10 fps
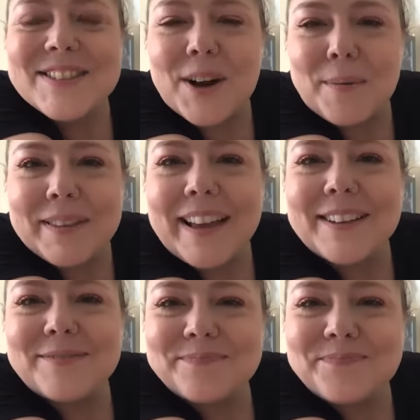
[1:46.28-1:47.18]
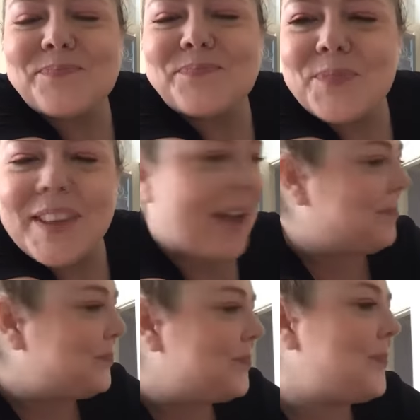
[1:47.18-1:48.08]
Sorry about that. Yeah,
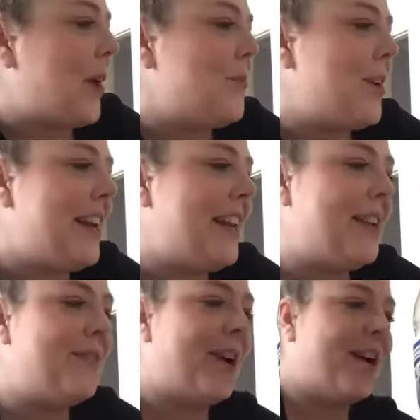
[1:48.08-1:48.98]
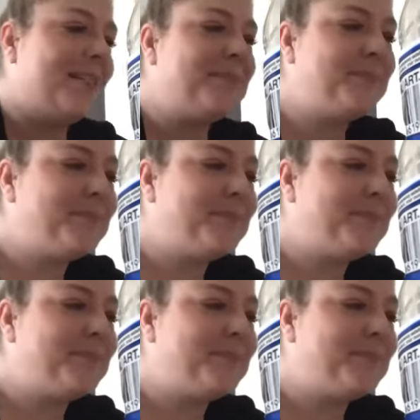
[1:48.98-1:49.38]
I'm reading it wrong.